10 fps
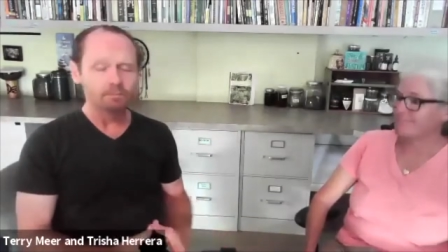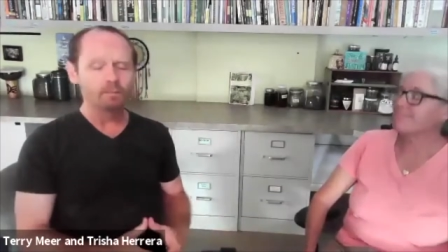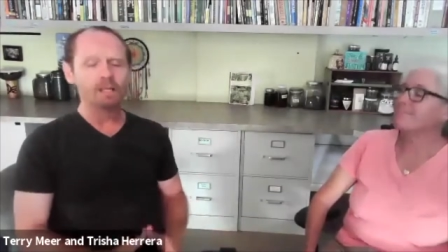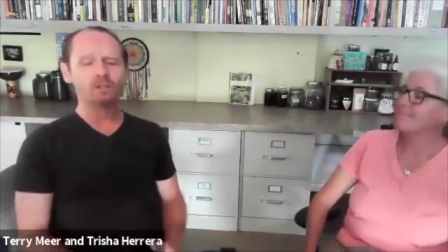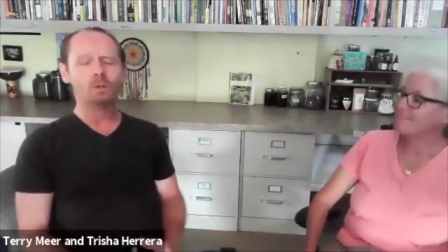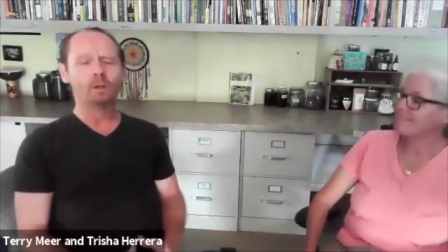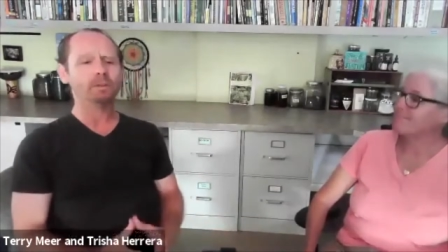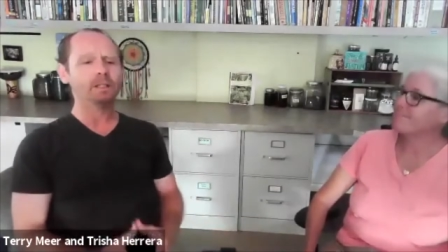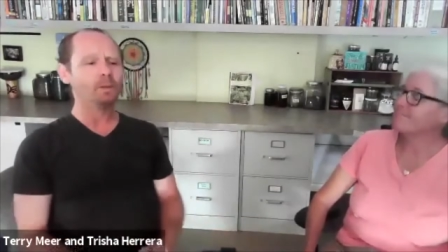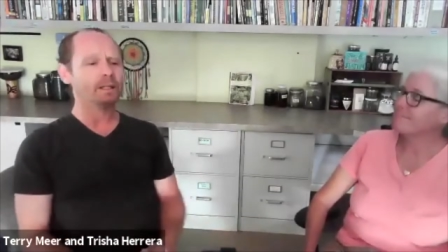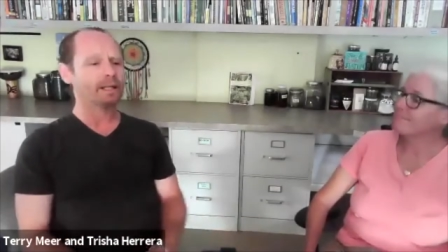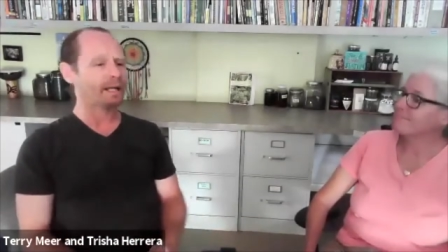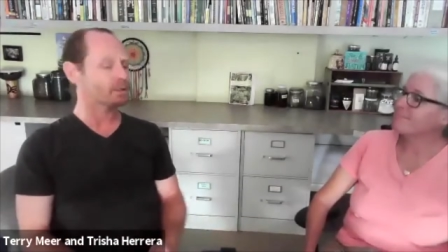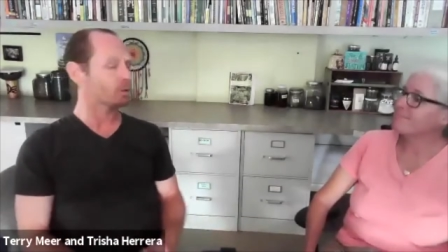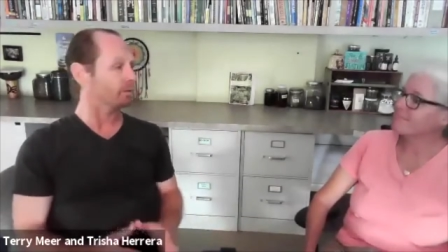So I really wanted to
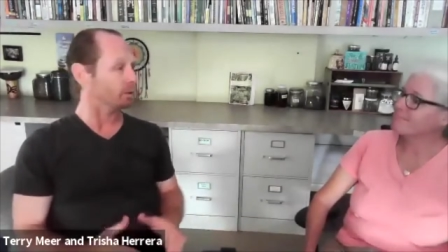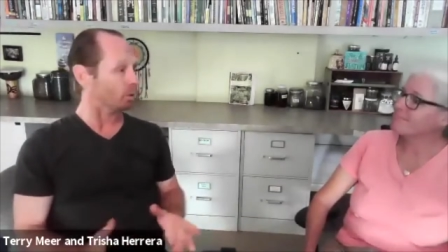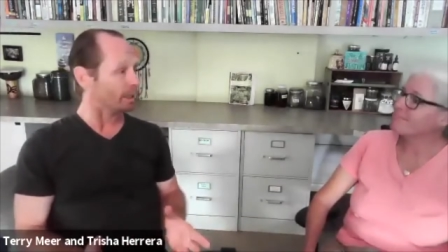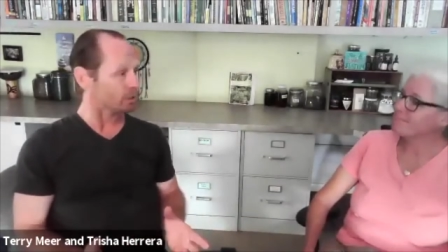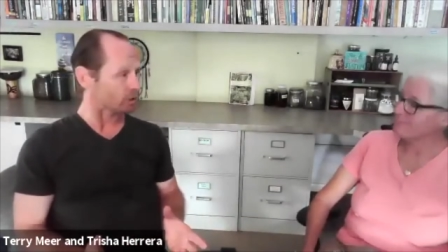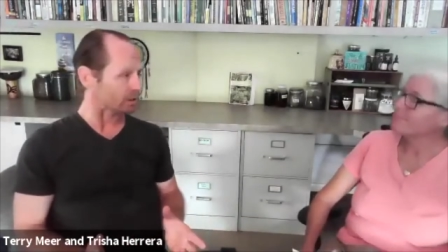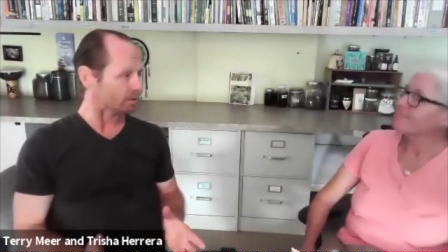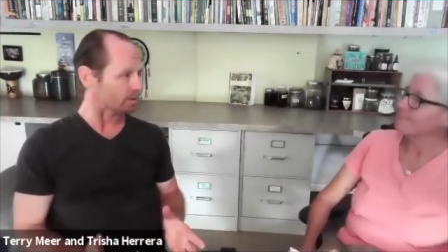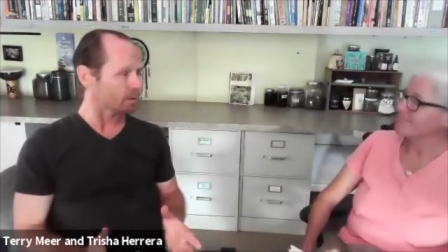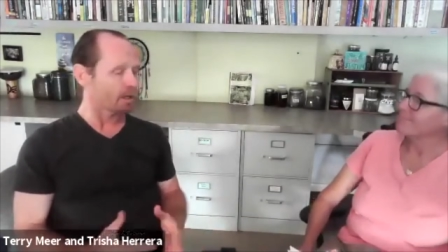ask you a few questions.